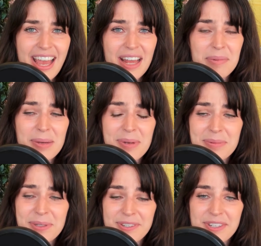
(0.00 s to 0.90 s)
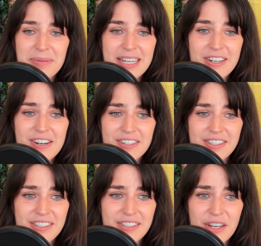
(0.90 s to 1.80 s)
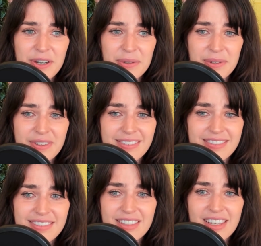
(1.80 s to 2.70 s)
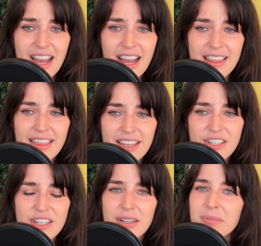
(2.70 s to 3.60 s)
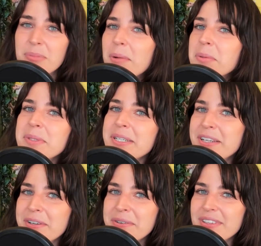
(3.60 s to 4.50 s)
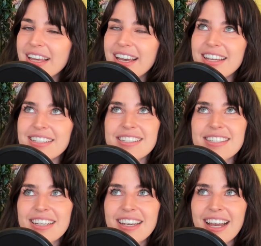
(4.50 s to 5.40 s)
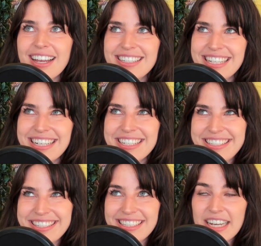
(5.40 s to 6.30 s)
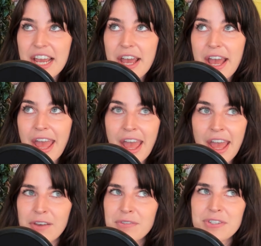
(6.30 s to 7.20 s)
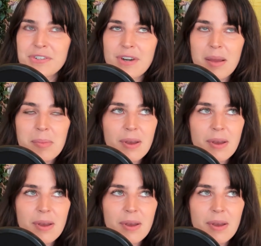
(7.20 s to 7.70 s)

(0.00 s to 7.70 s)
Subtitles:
And my mom used to be a nurse, so I think she probably knew that I didn't just have strep.